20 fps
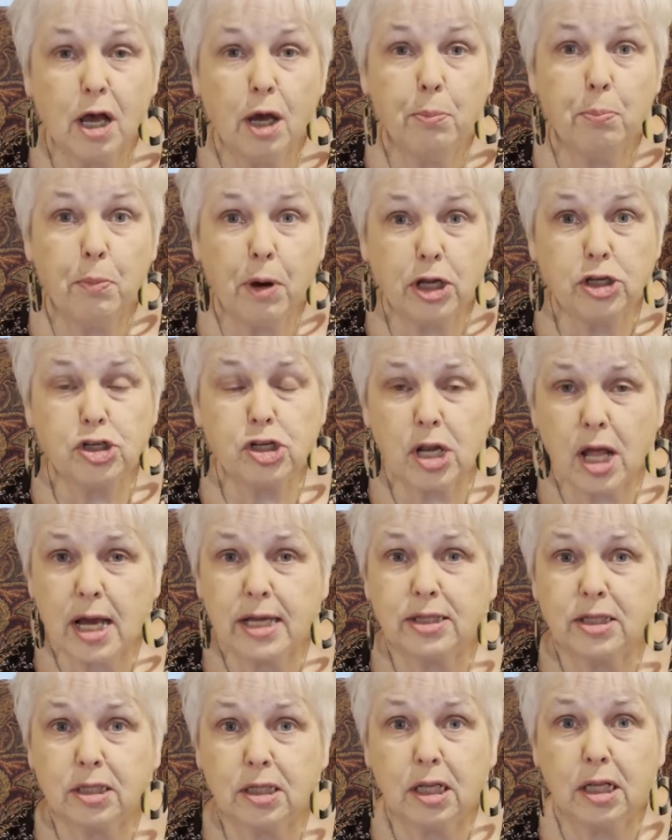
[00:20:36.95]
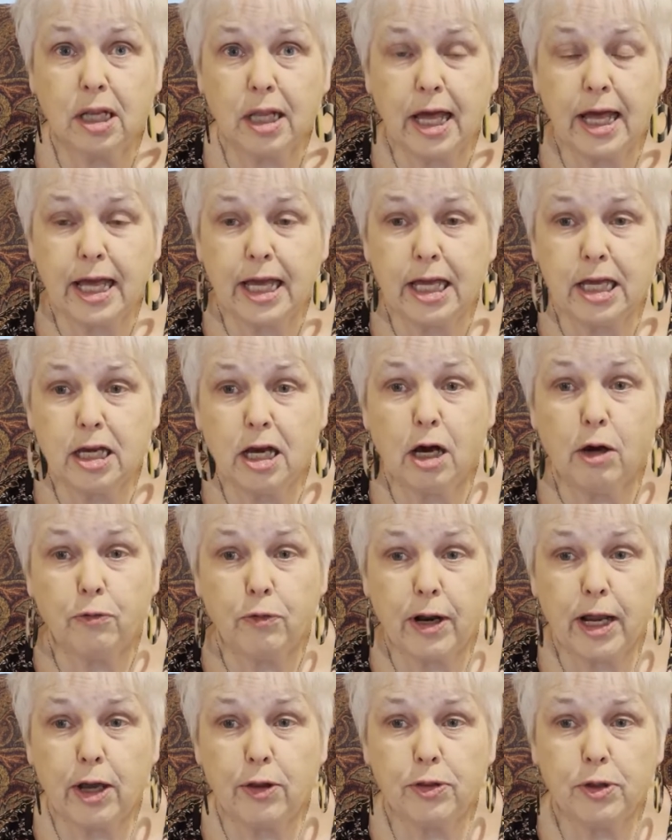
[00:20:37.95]
much like the clay
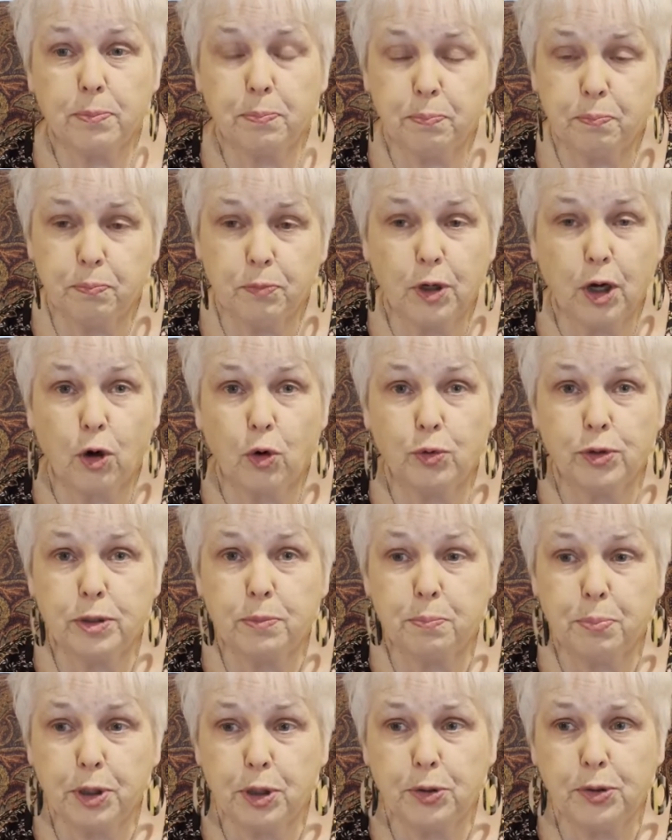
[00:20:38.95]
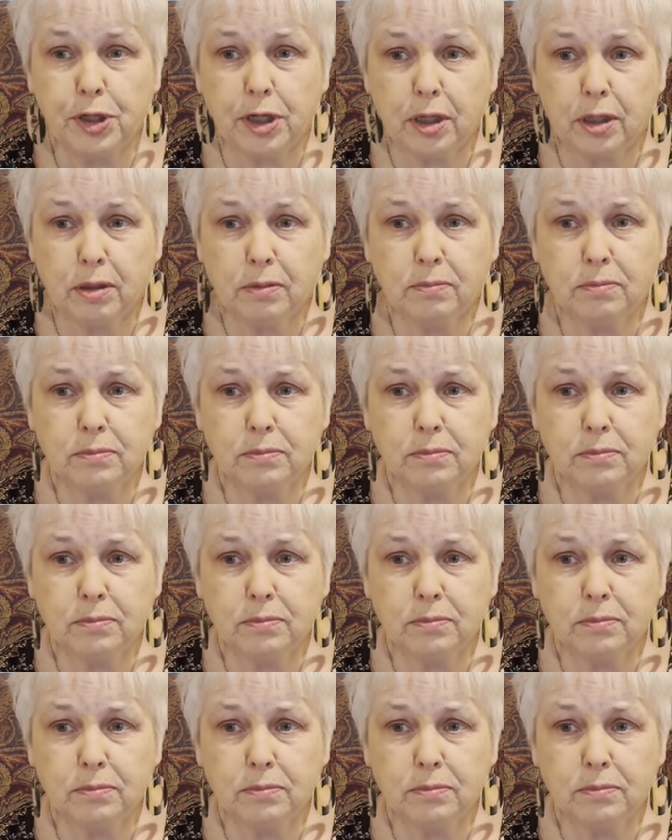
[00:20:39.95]
around the golden Buddha.